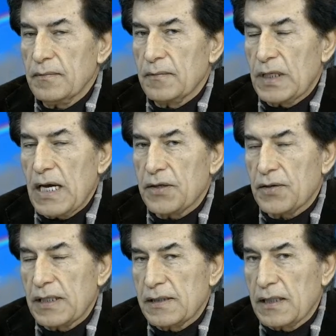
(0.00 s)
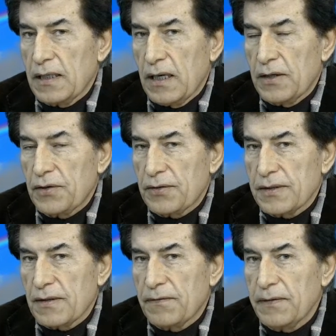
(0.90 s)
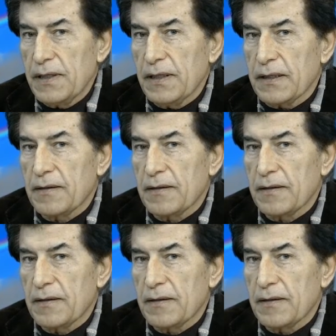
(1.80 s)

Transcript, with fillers: Yeah, you can say hunger is a feeling.